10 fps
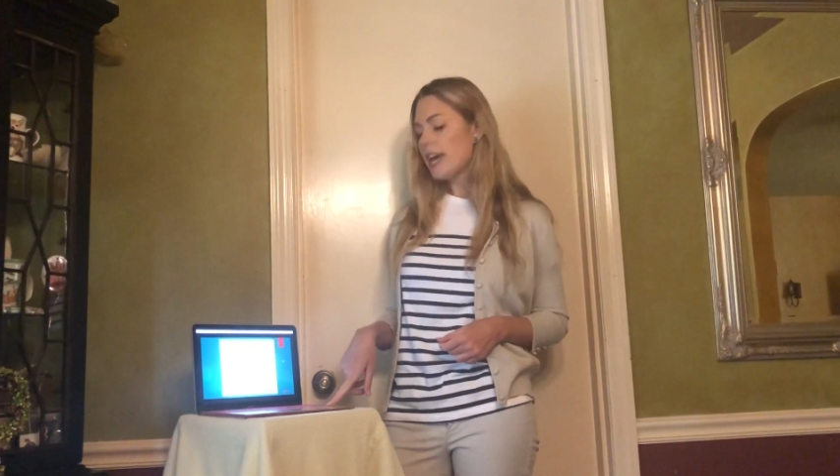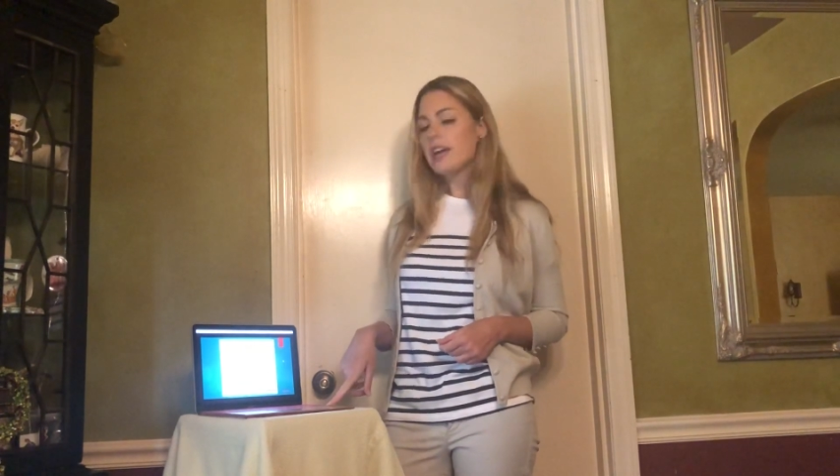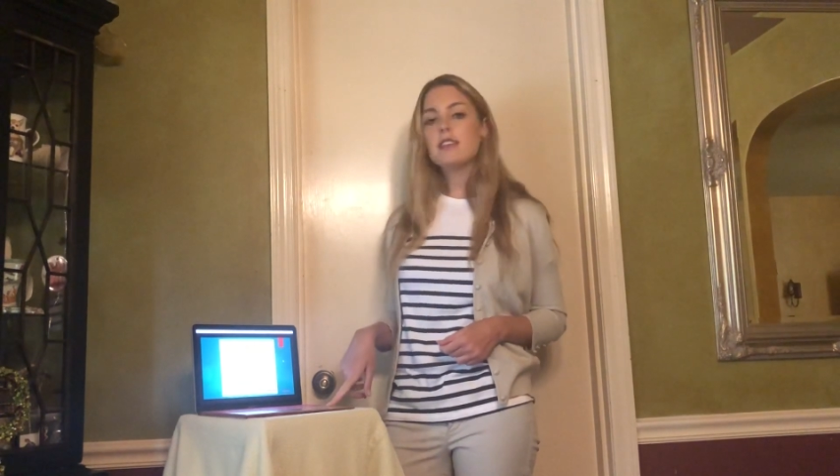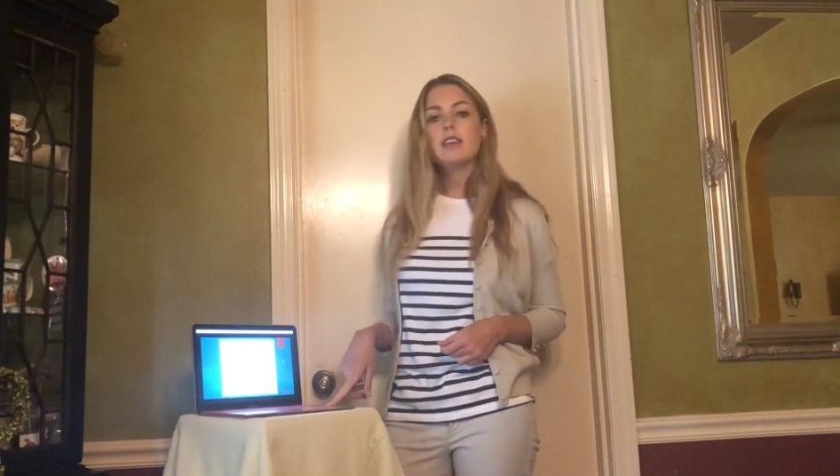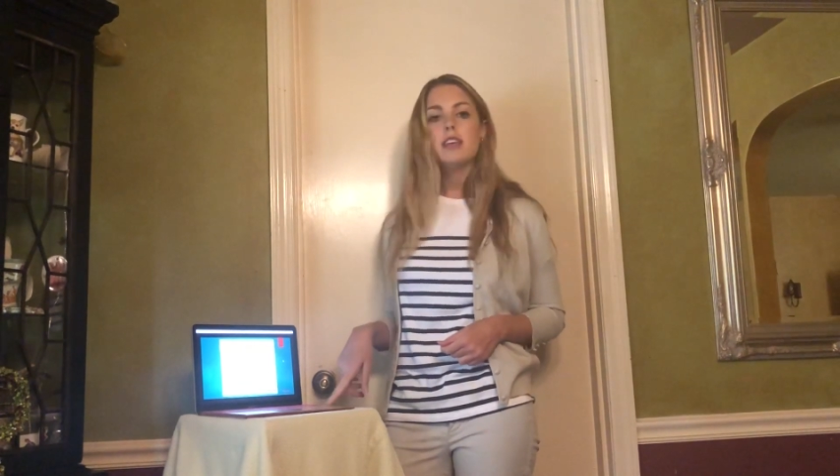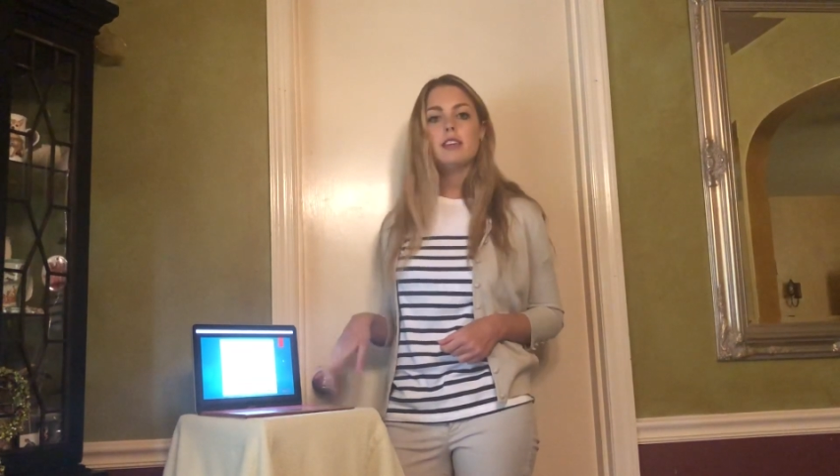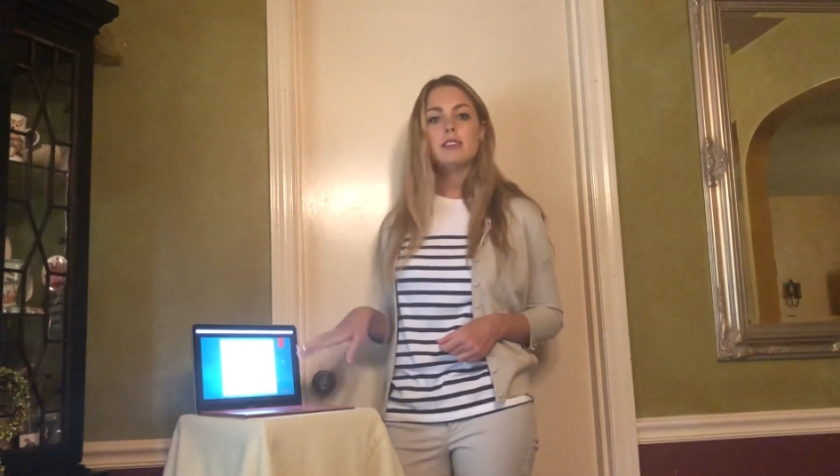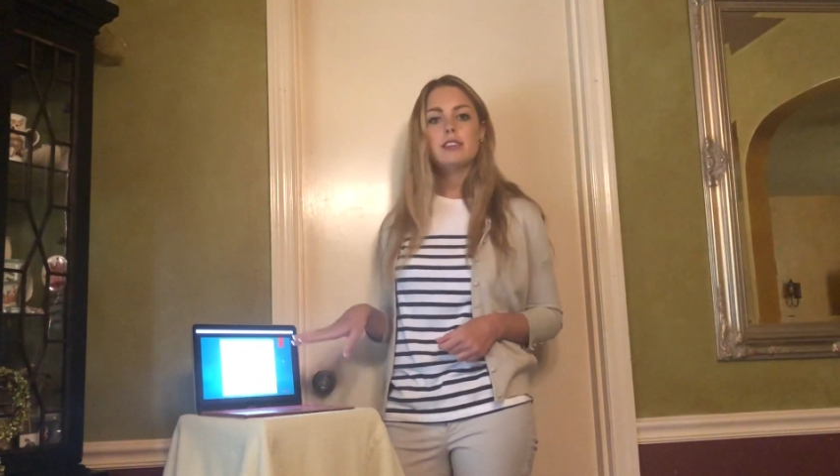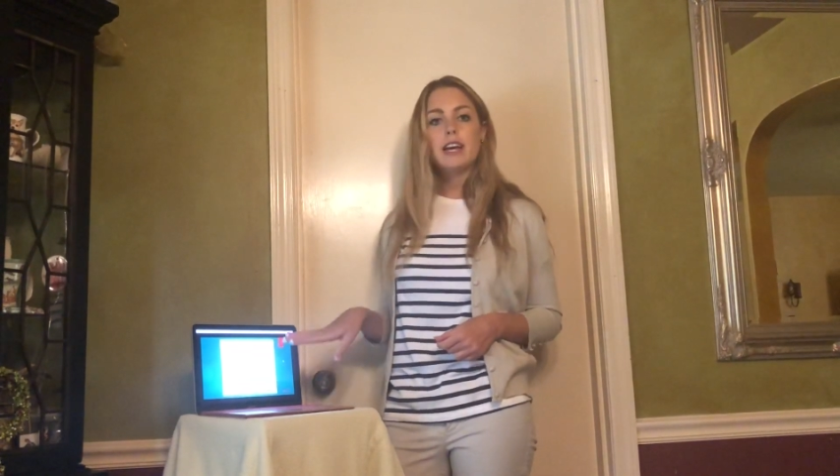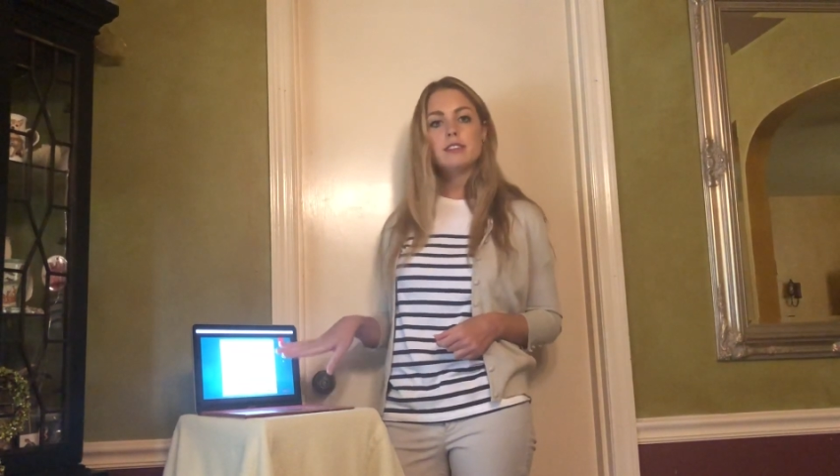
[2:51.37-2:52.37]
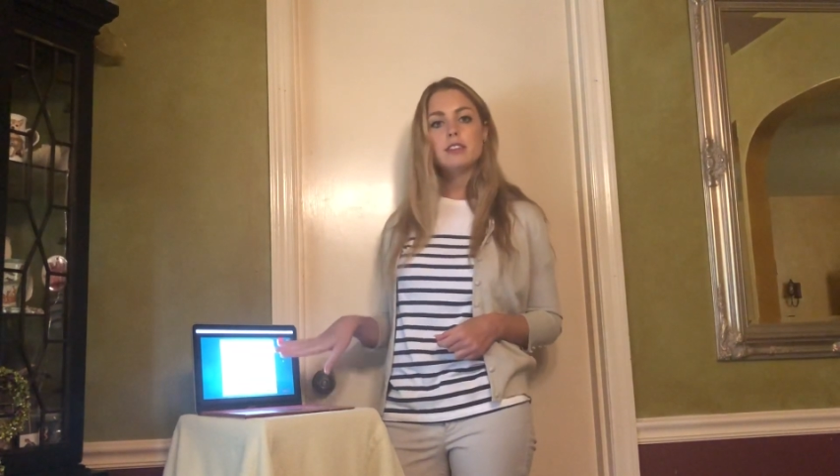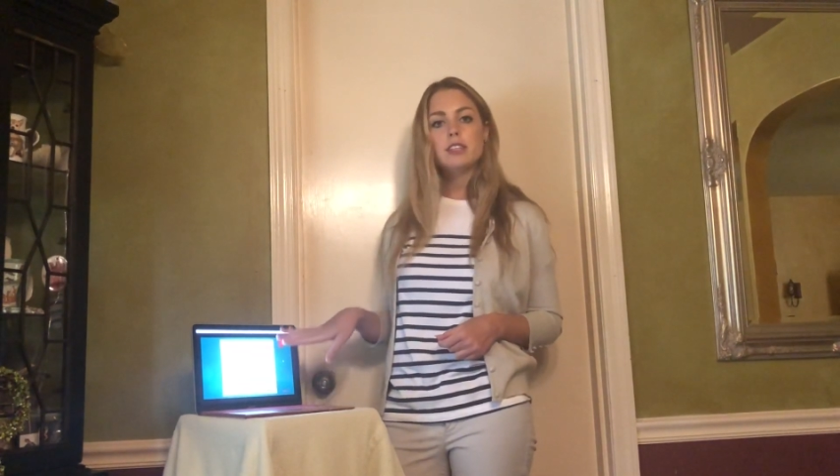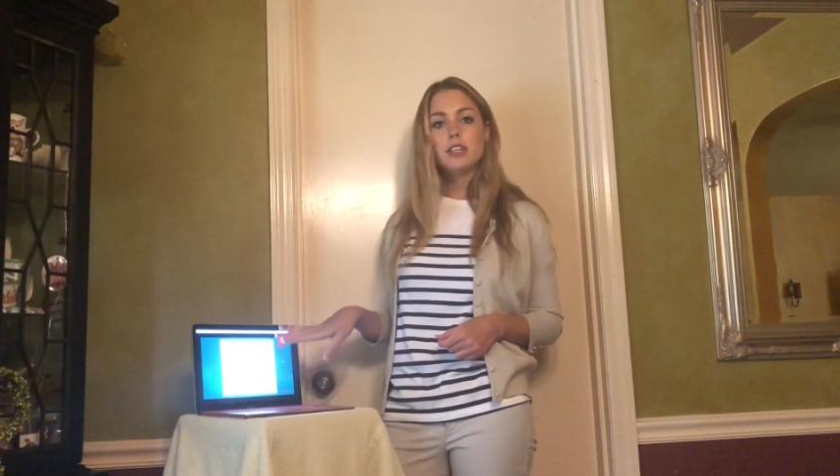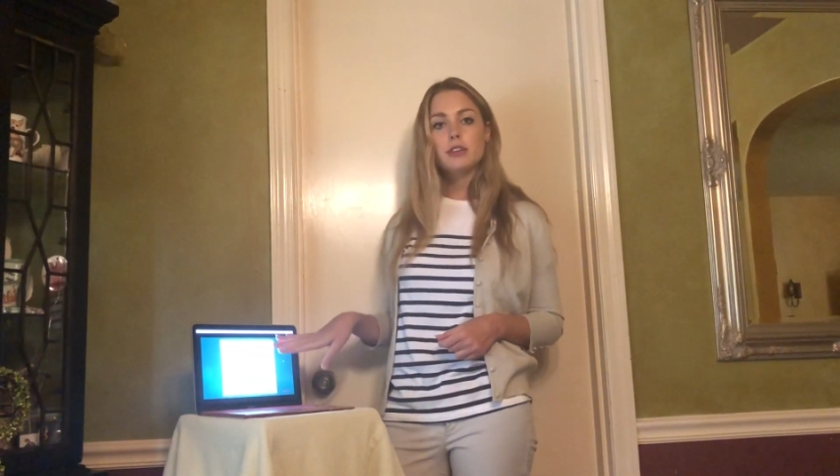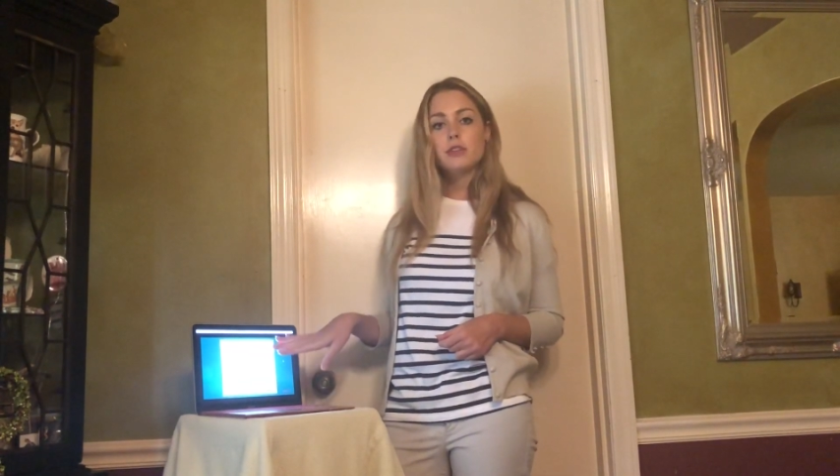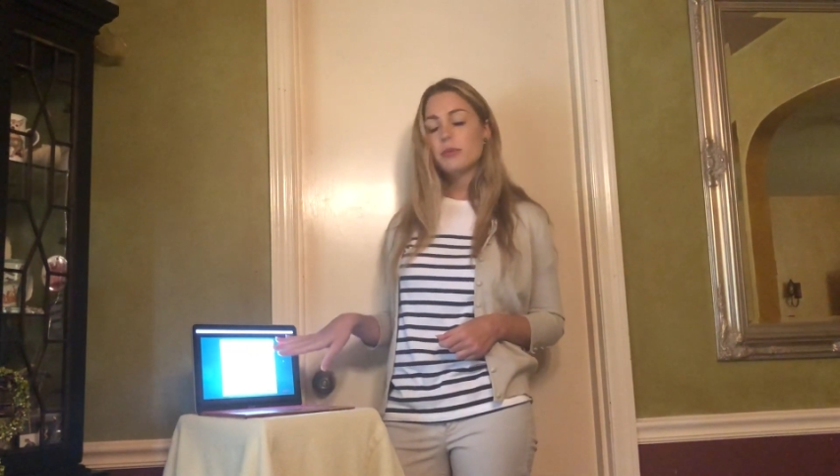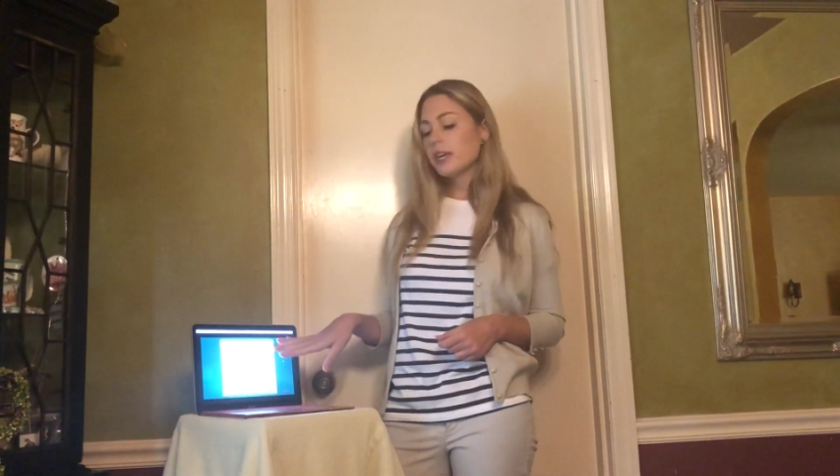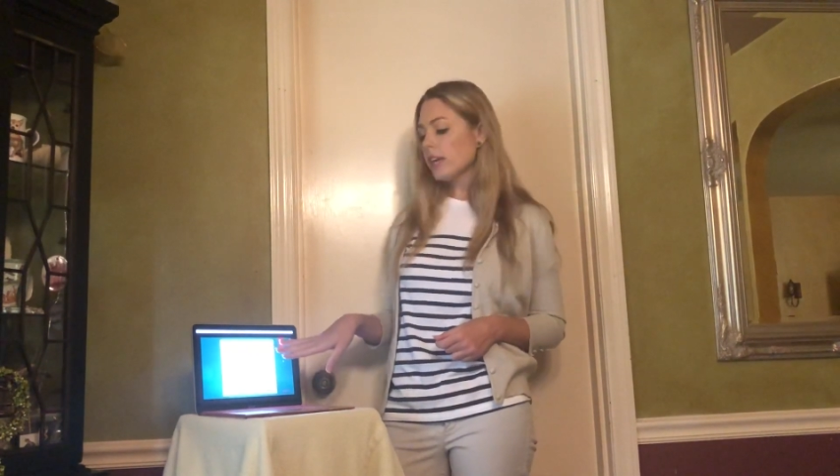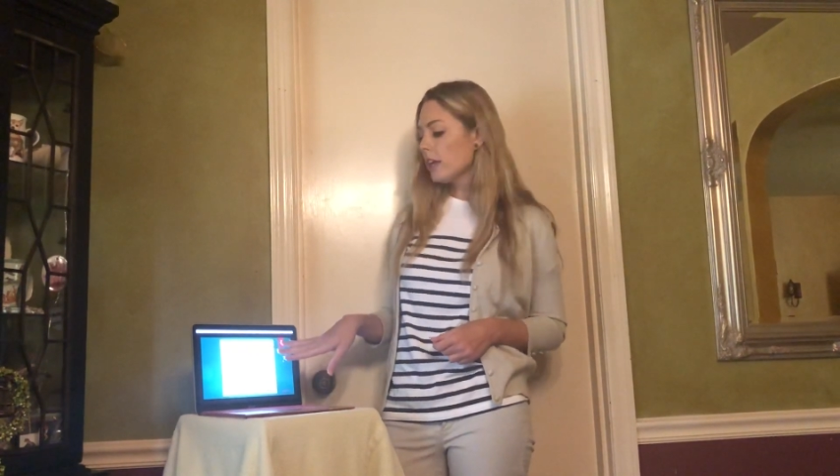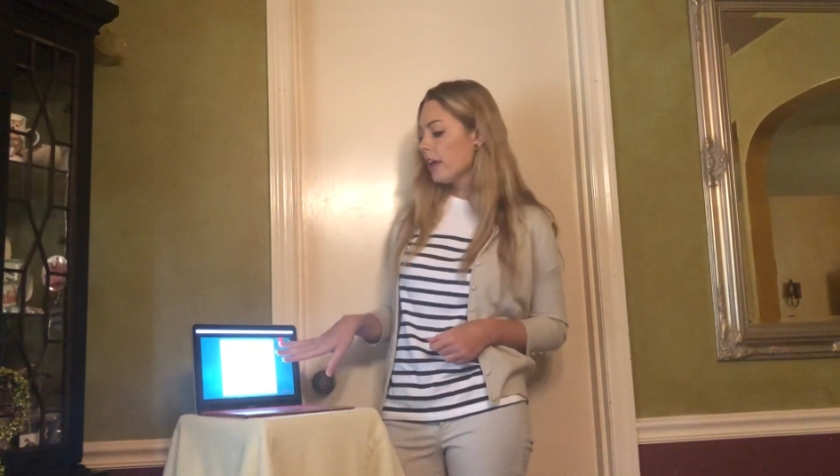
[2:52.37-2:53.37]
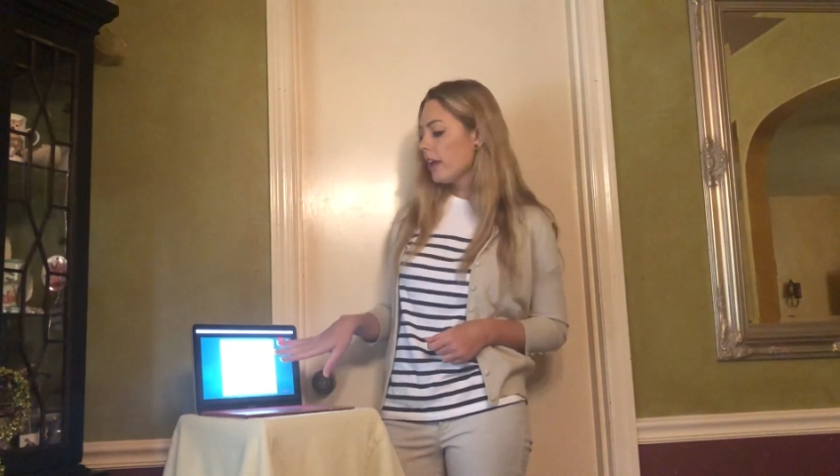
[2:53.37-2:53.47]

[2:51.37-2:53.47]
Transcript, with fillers: And then lastly, year three,